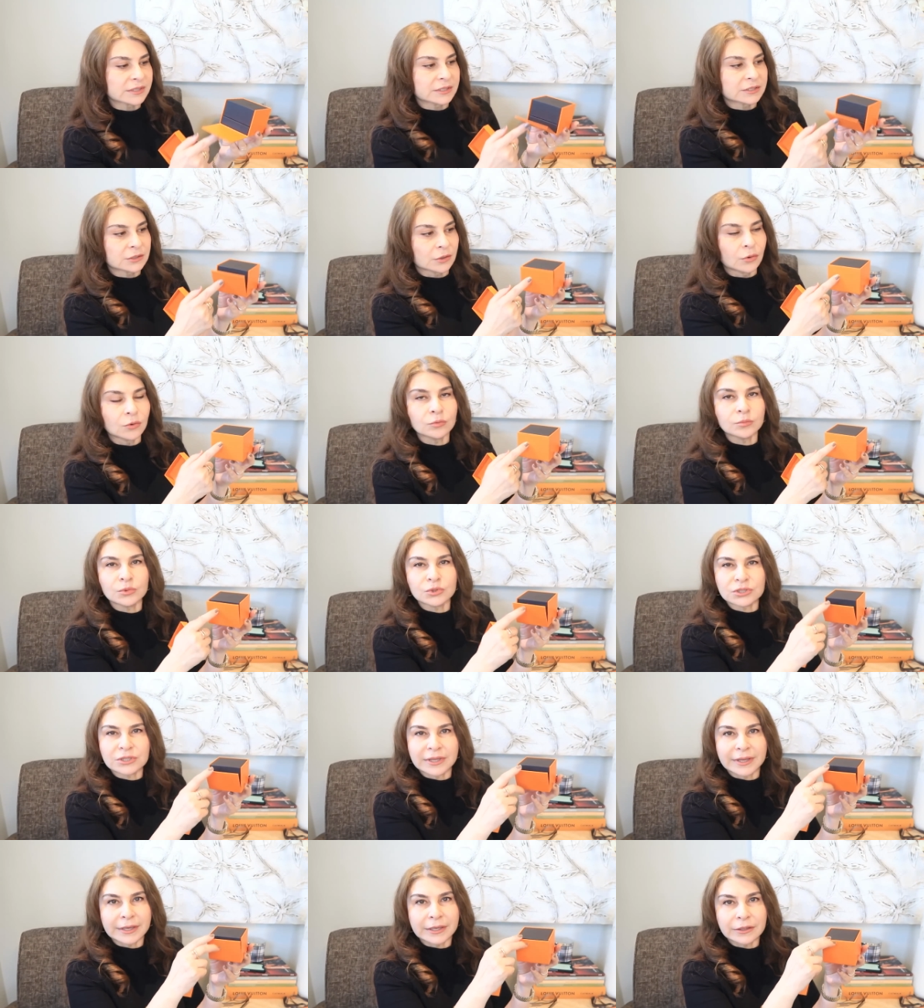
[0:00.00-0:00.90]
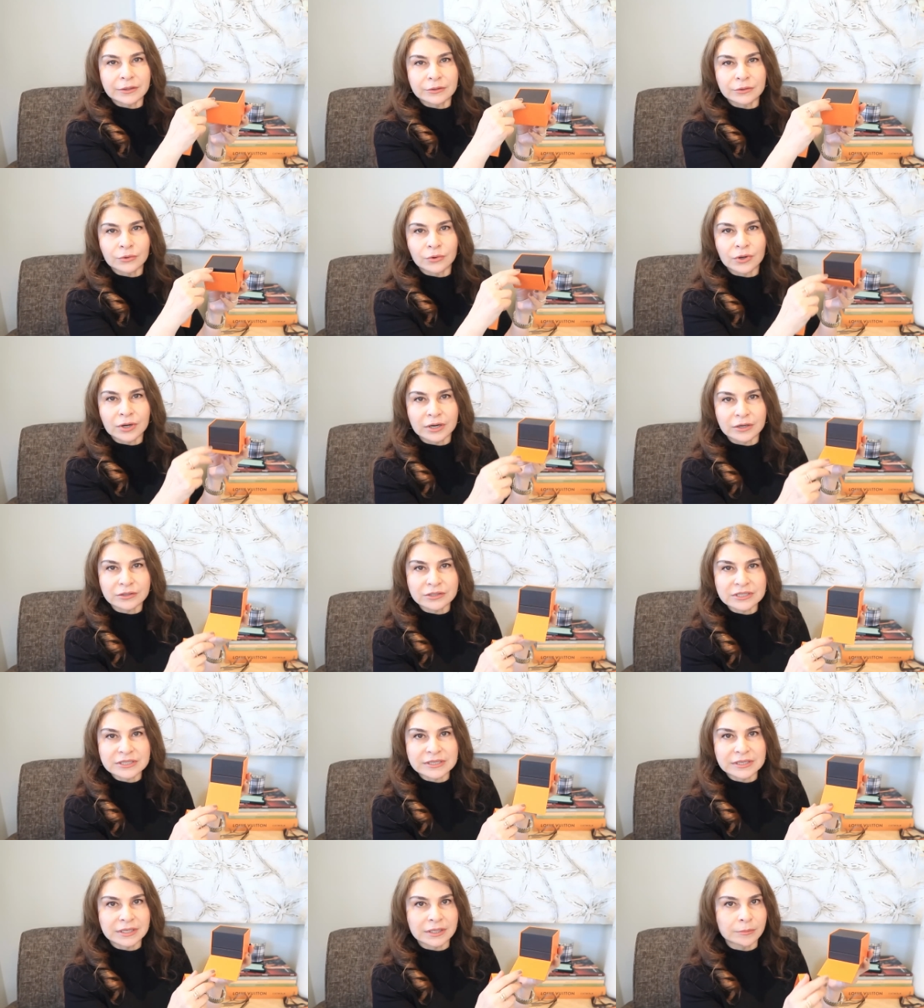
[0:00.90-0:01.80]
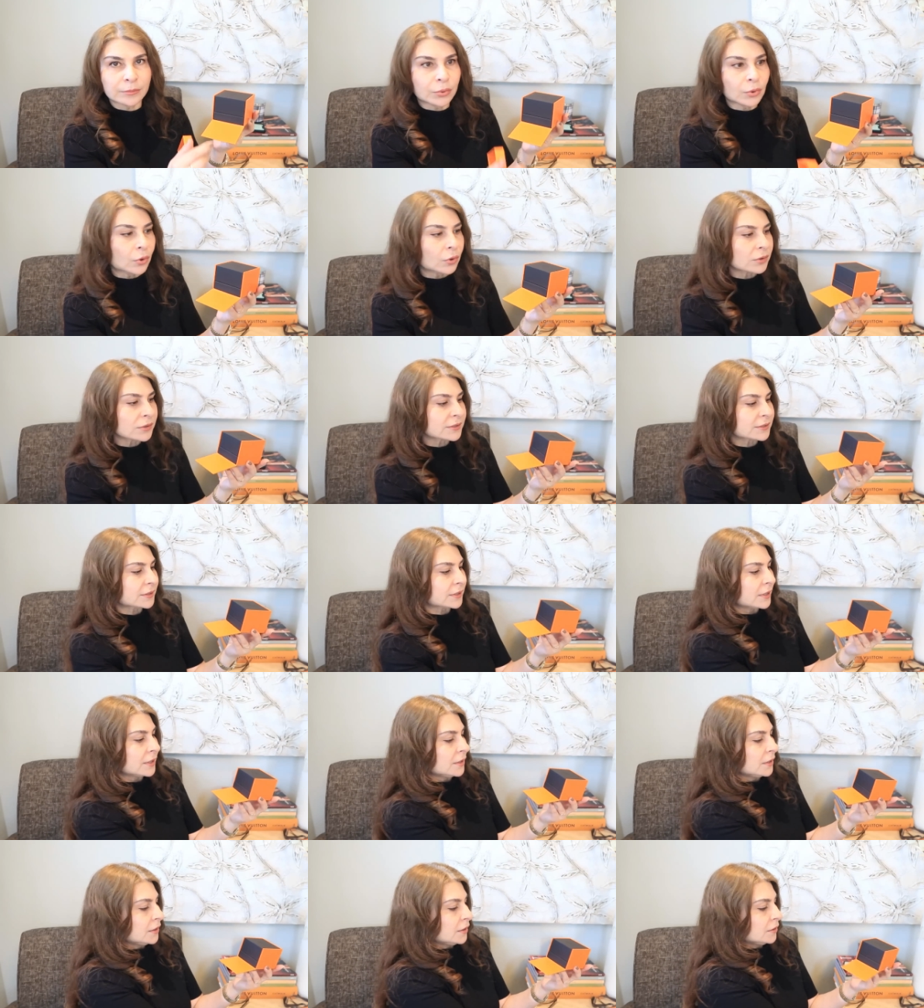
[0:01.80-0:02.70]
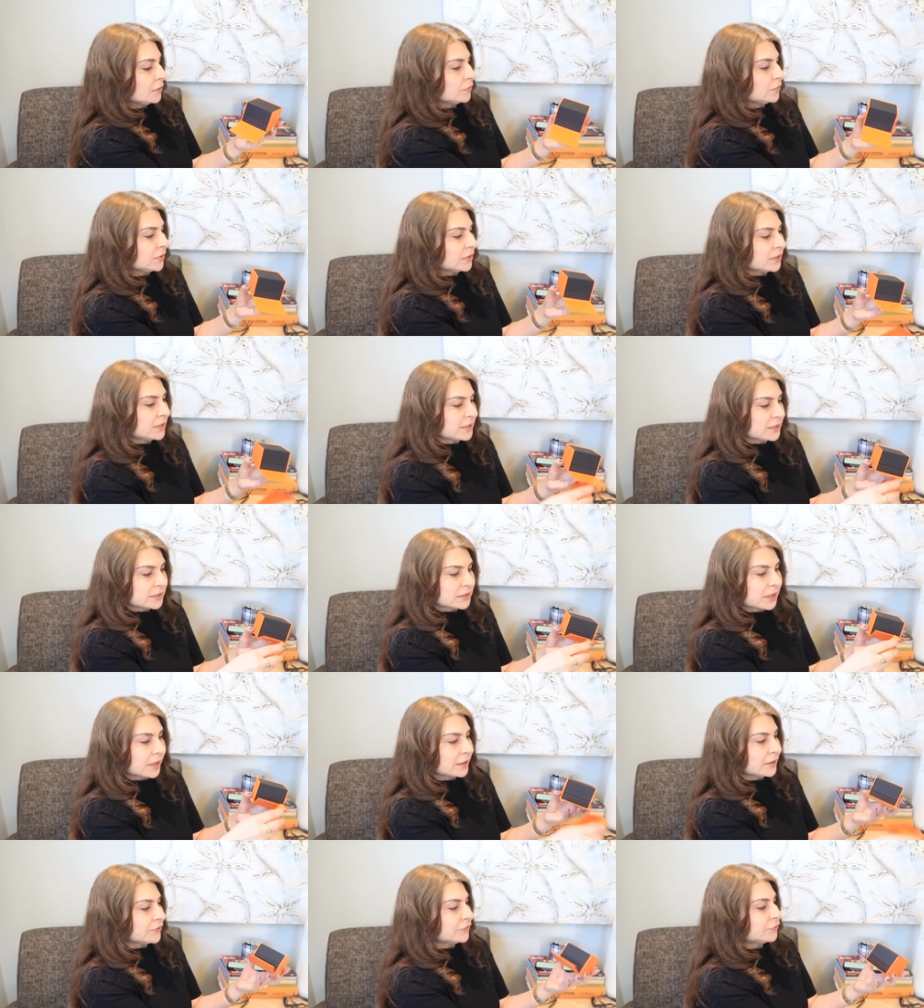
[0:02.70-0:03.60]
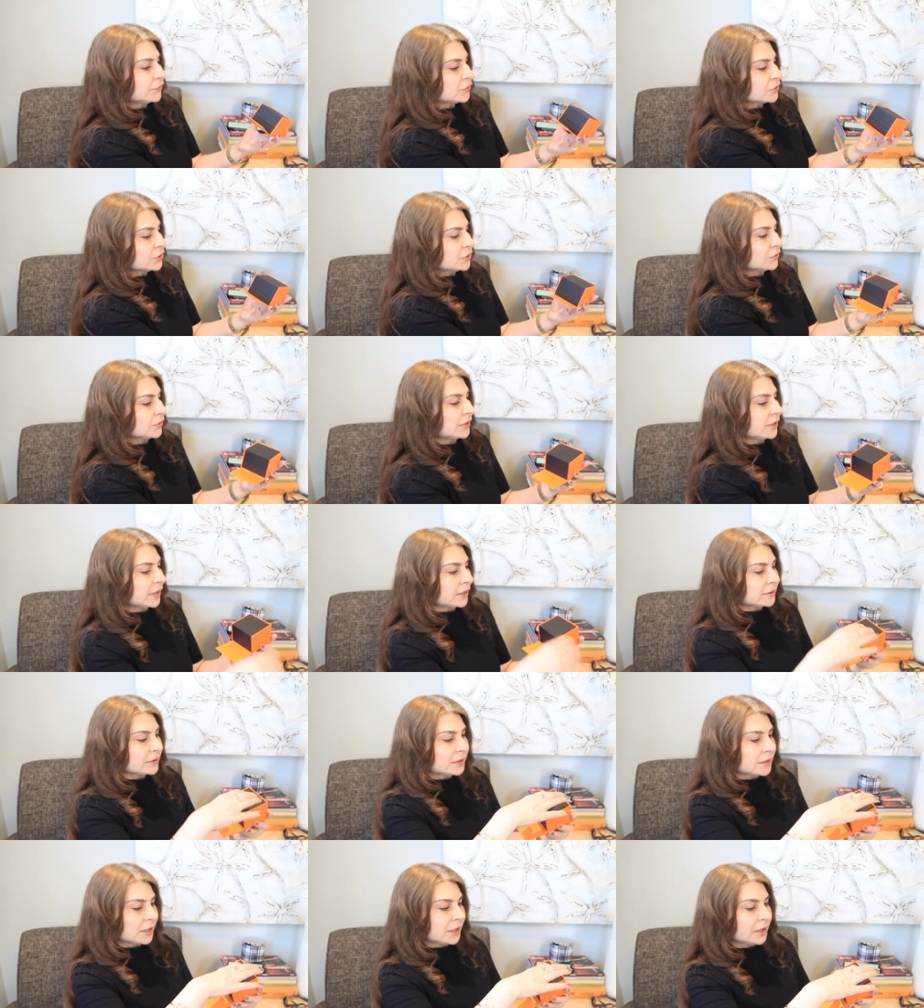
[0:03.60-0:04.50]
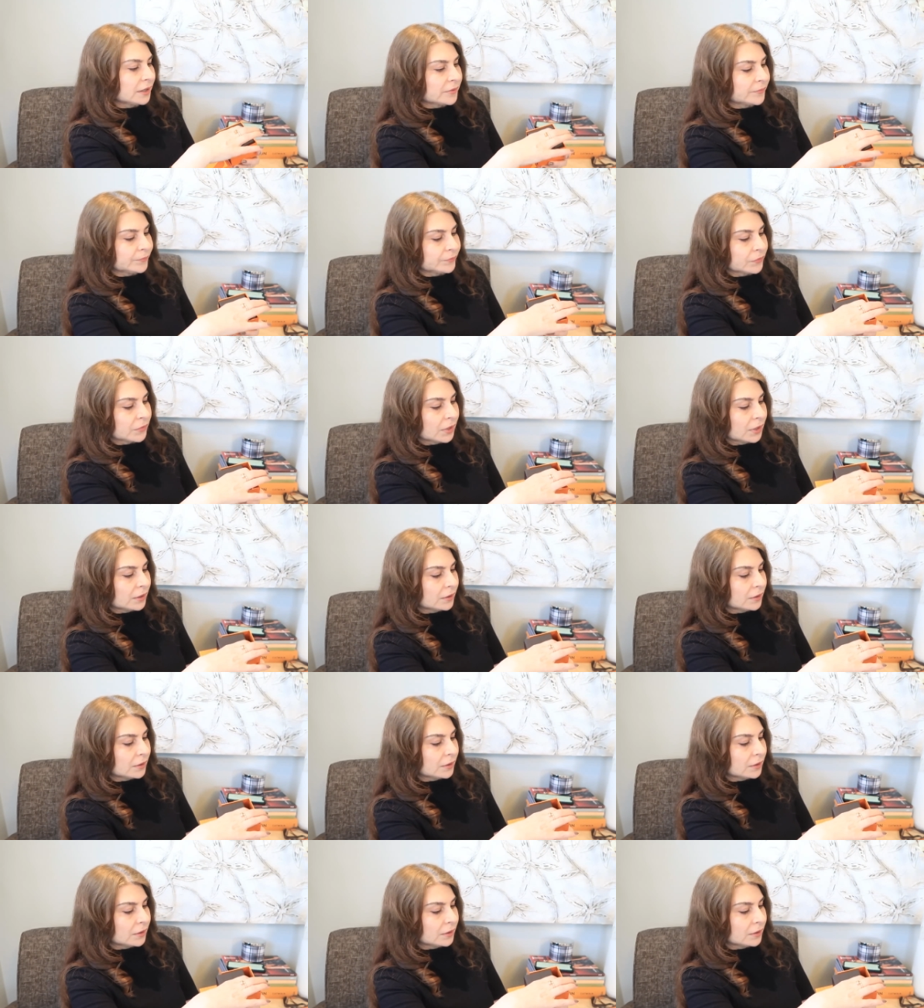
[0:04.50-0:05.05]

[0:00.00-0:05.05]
It's almost like, you know, Cartier box, with this kind of, first you get the